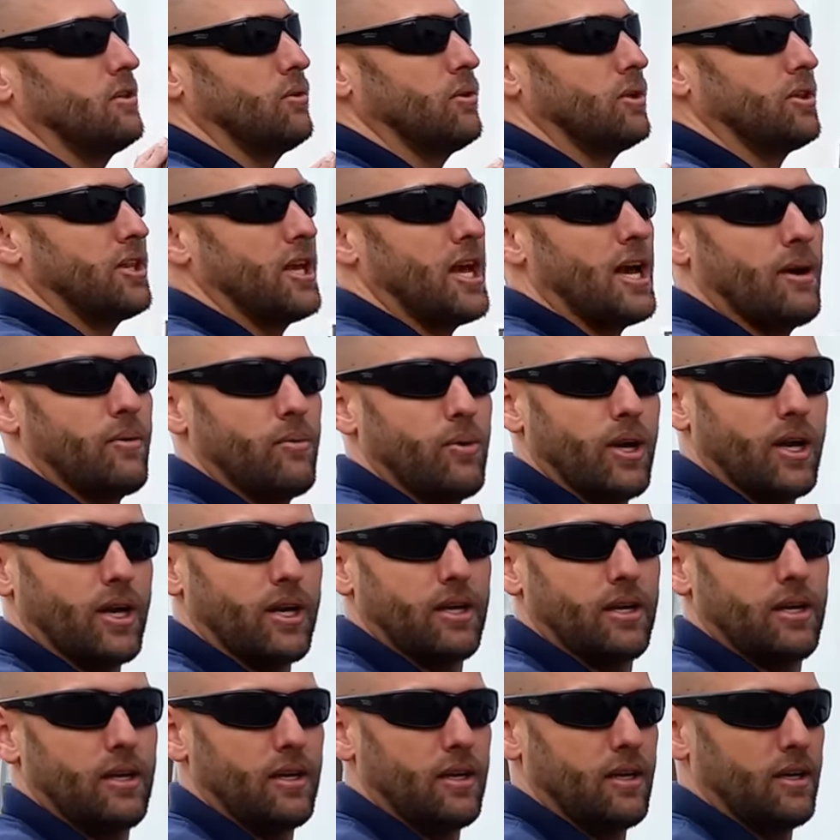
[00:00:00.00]
do it that way,
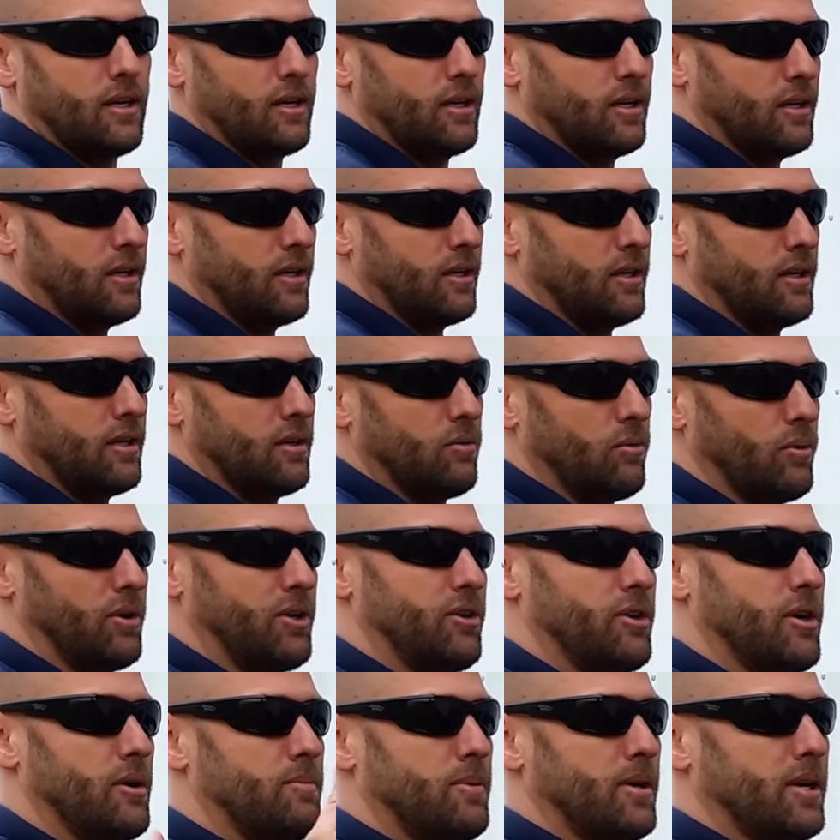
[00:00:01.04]
when
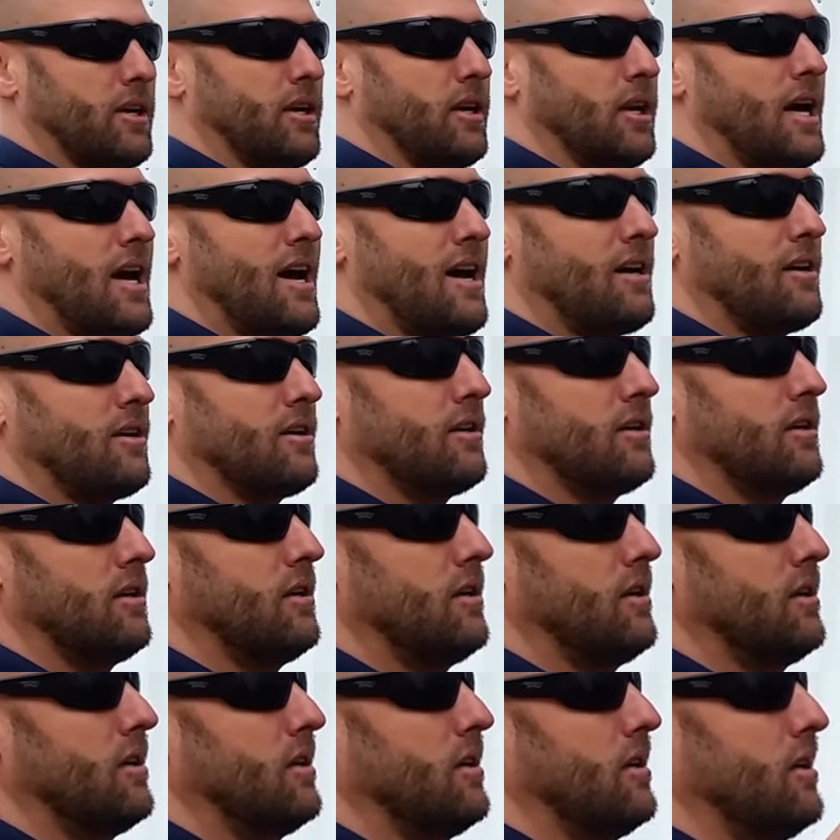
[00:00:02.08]
you're up on a ladder,
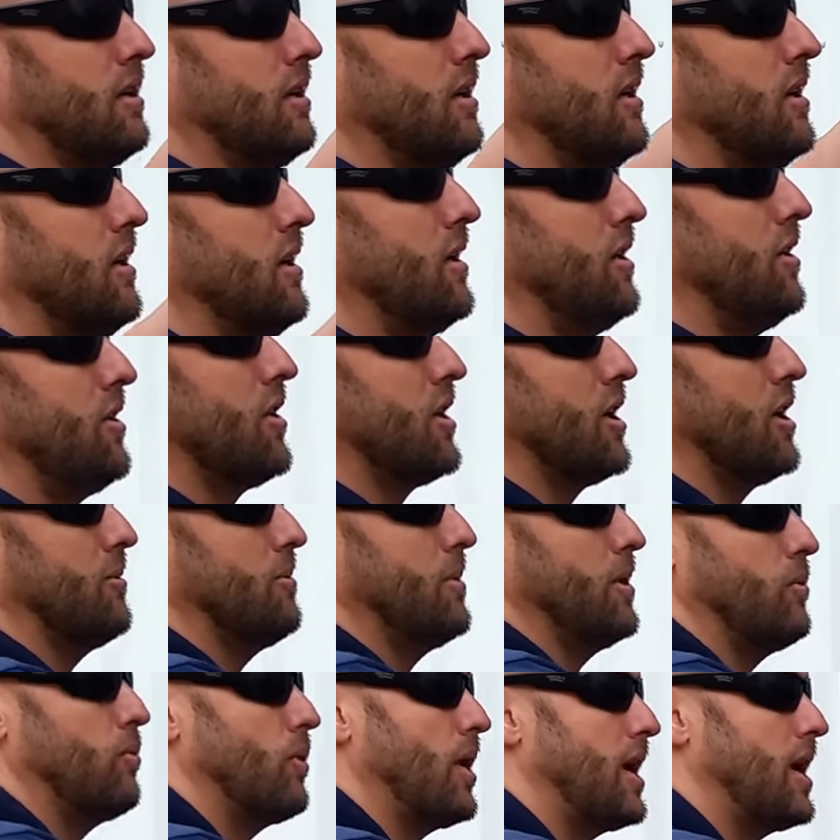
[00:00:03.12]
you're going to be